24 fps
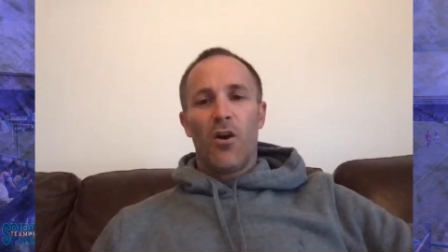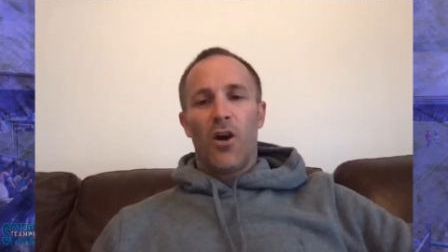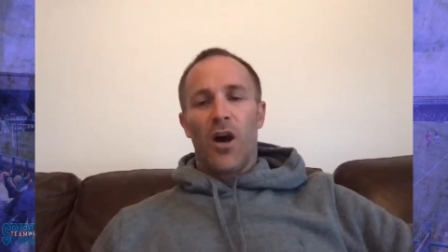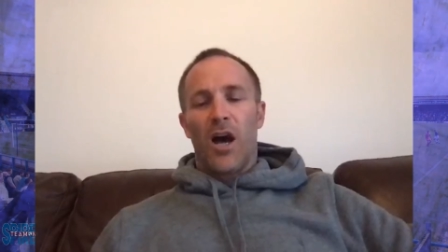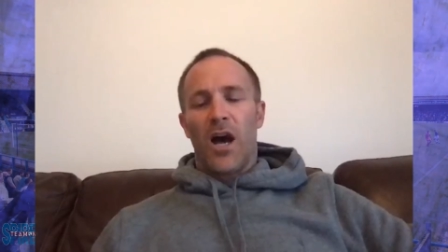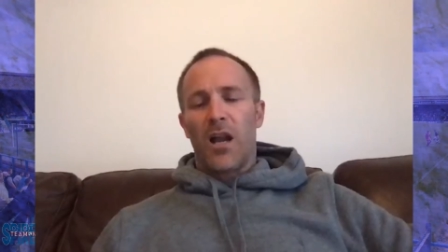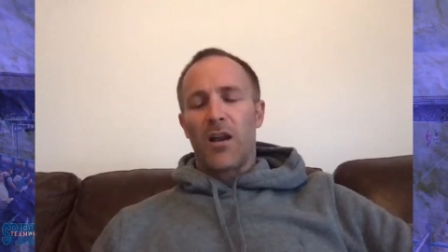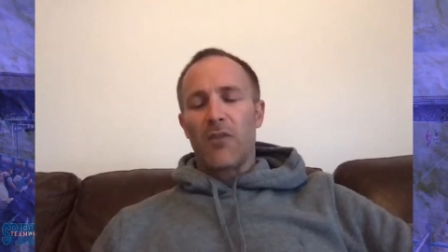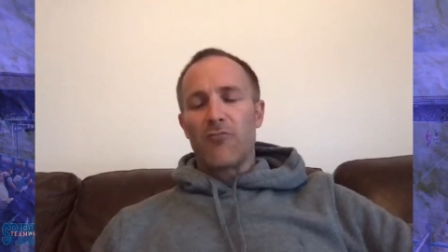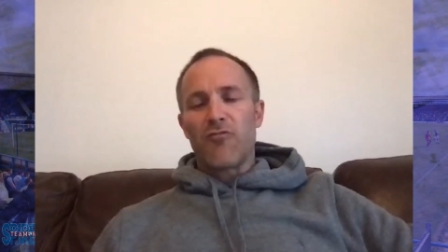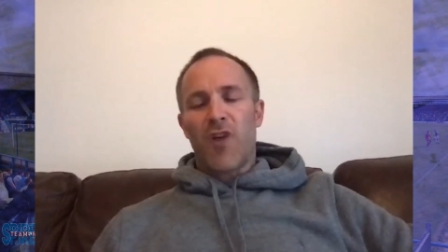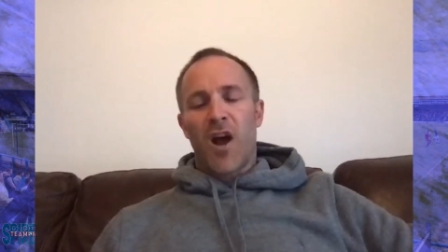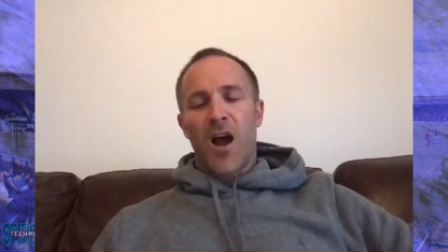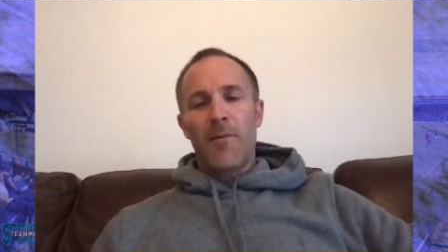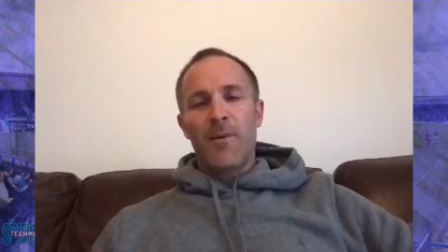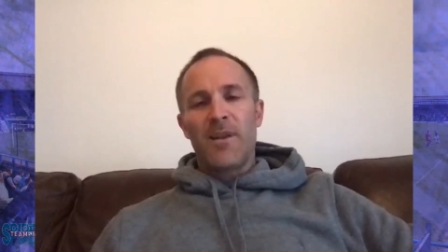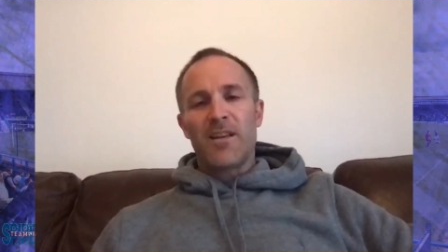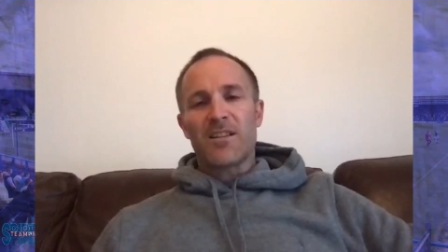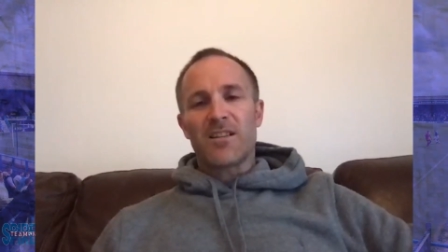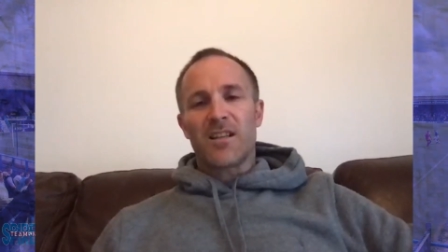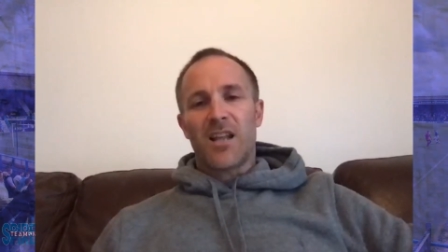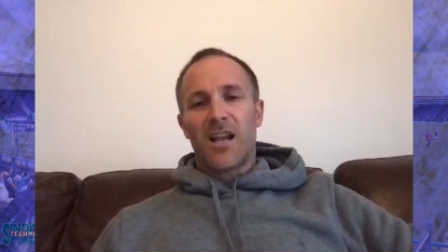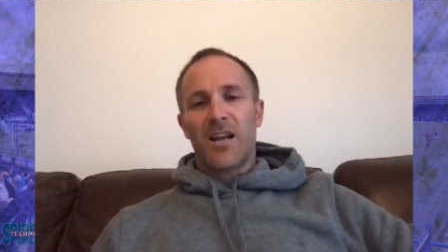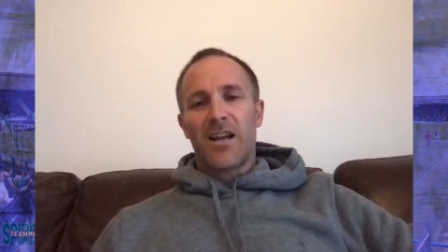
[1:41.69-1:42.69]
had a rhyming
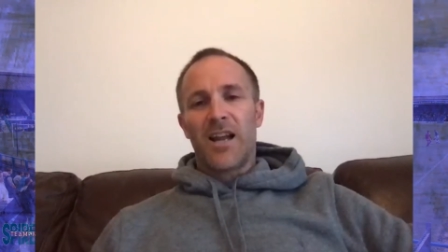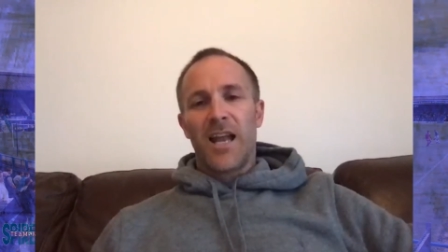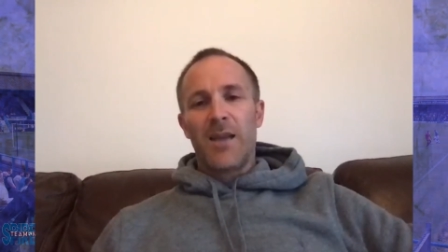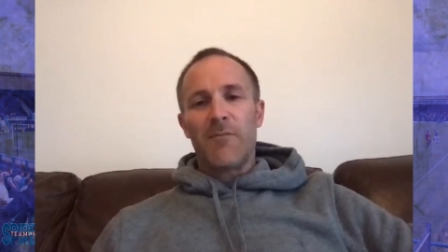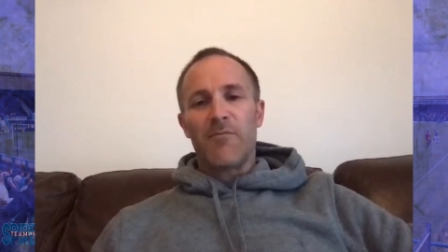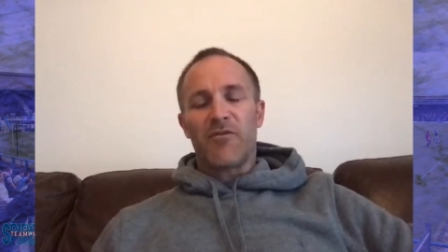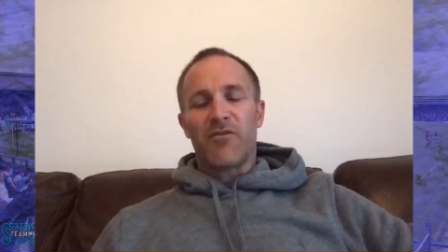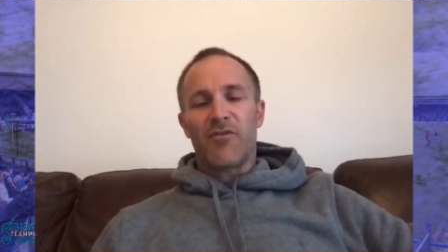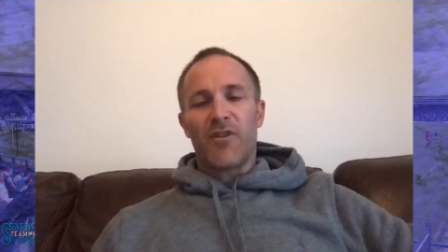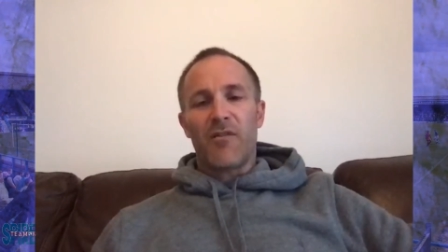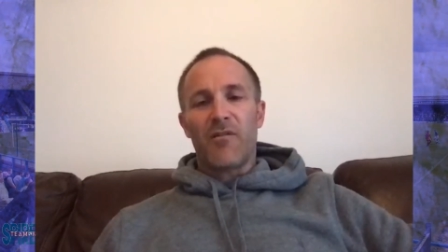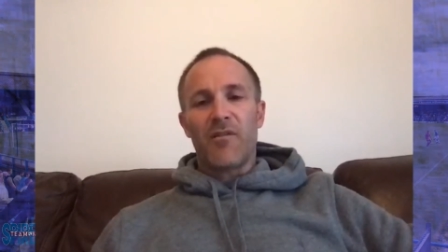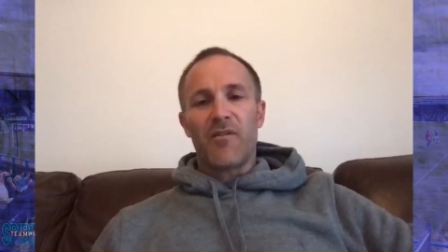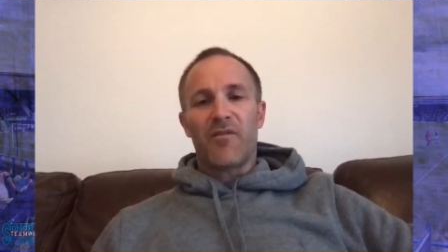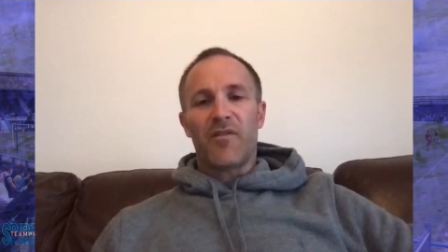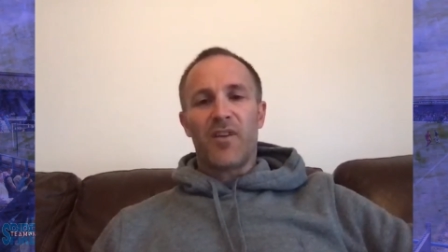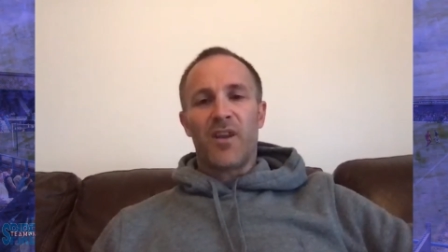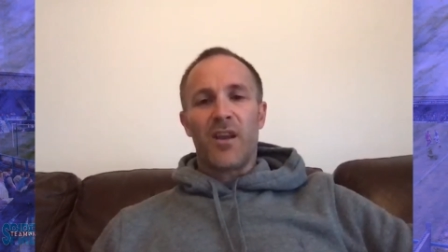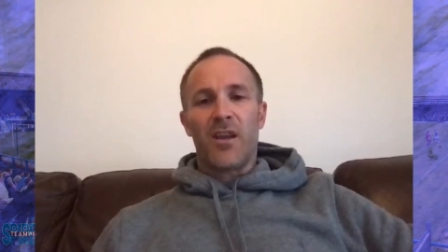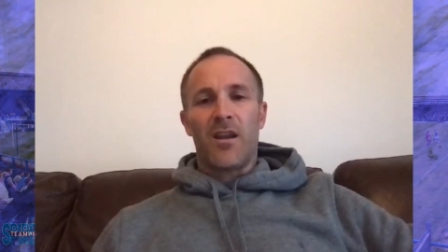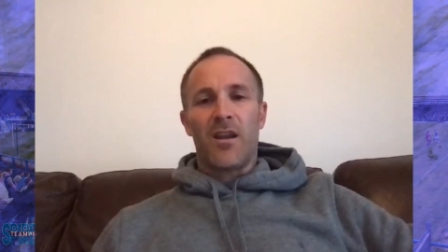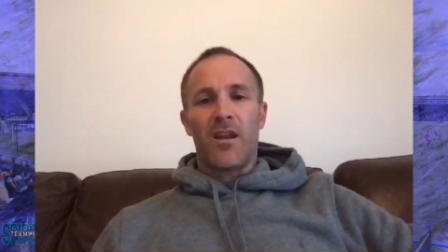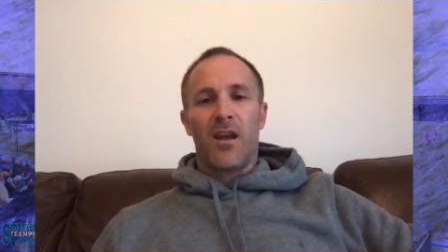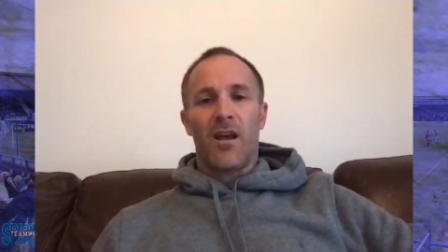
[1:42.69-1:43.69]
slang name for
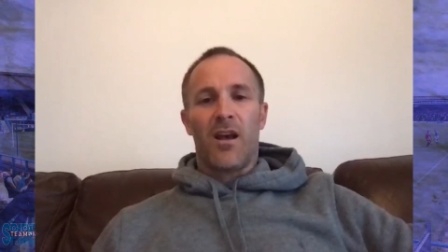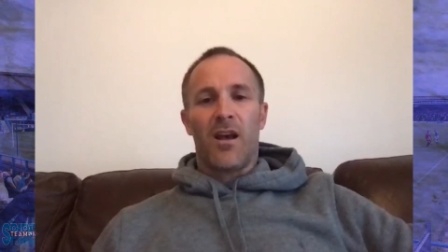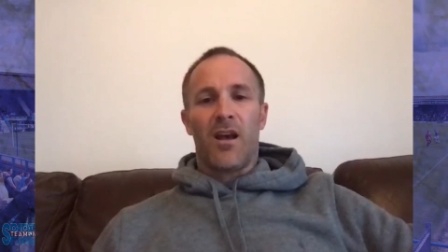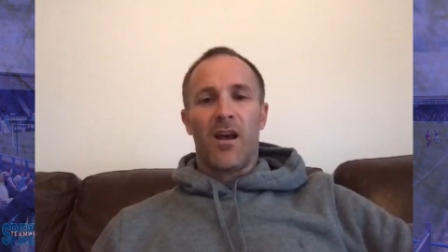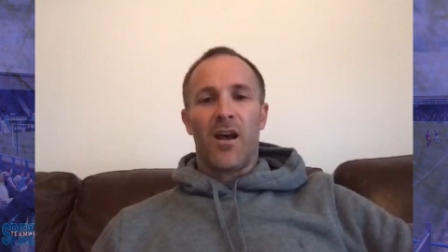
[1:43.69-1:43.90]
everything.